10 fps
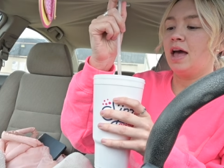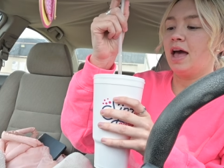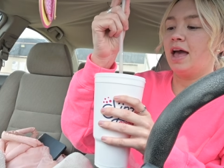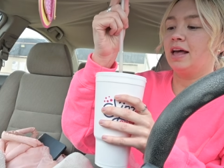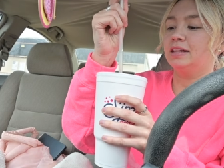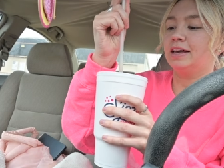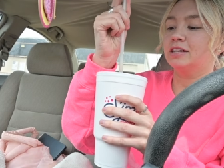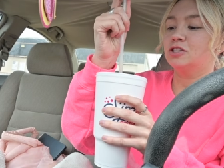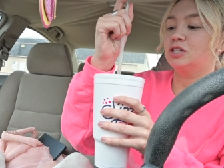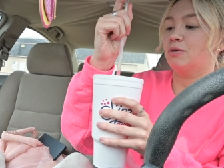a
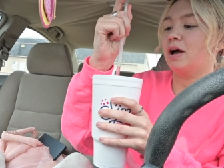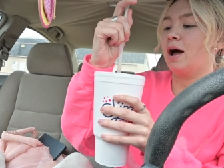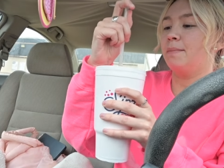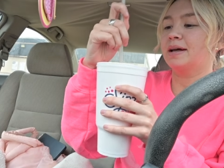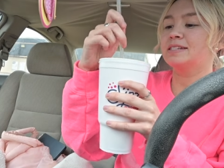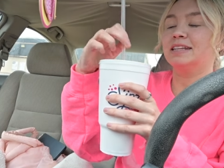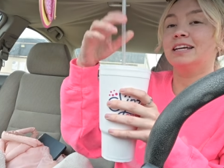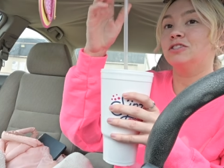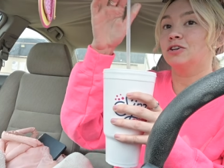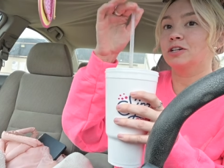like soda mix in
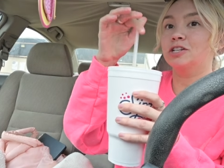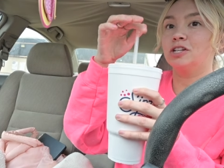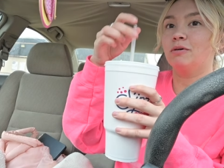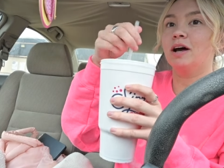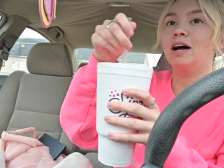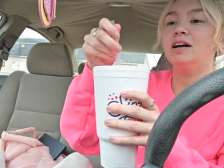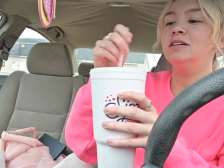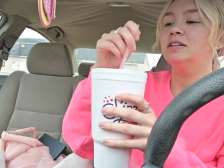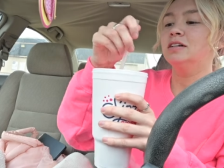like dirty soda.